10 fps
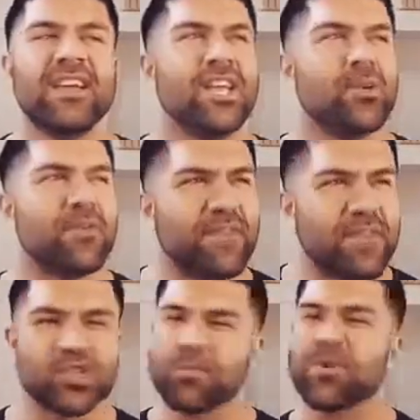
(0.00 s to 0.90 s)
you would
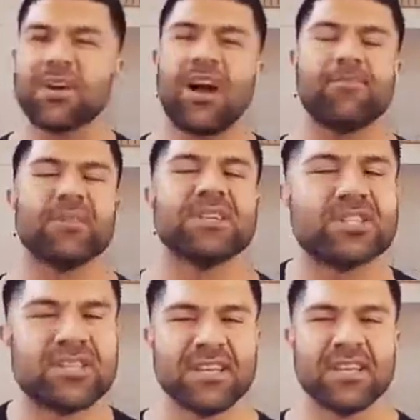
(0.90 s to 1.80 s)
feel super
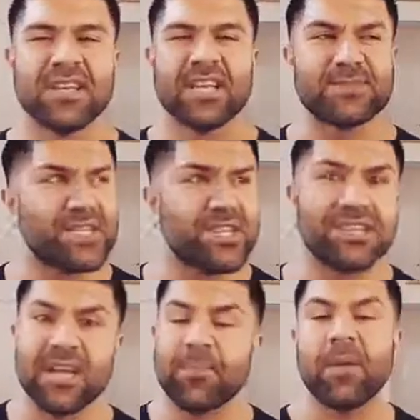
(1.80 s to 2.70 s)
accomplished? Especially in
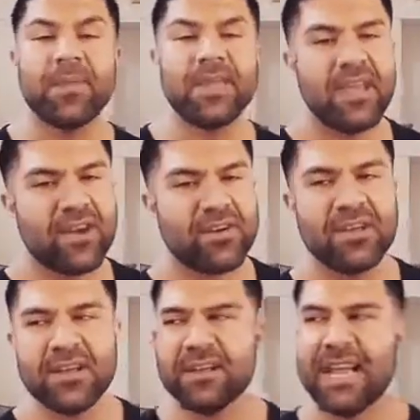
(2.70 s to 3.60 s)
this upcoming
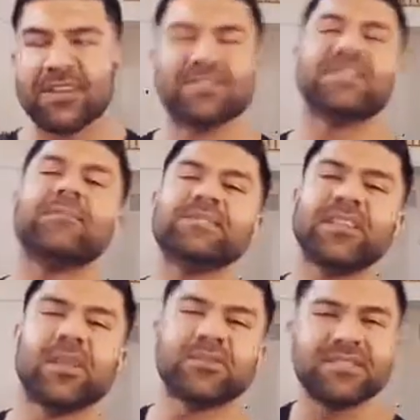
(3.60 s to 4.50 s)
year. Now's the time to
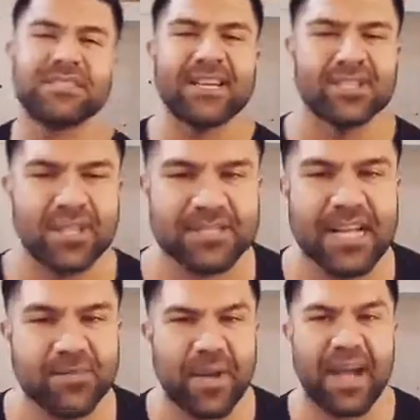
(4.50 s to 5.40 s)
set those intentions.
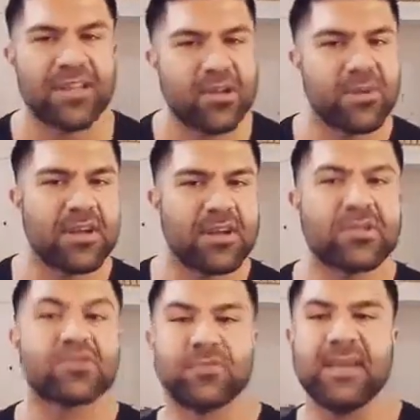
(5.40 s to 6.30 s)
That's why I do it on
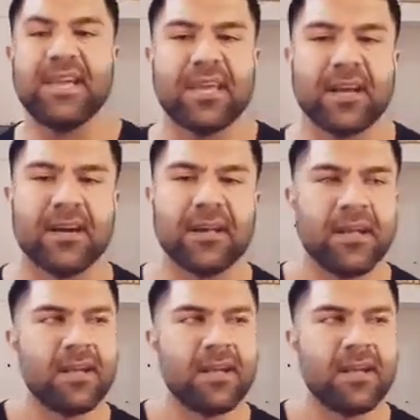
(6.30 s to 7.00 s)
social media.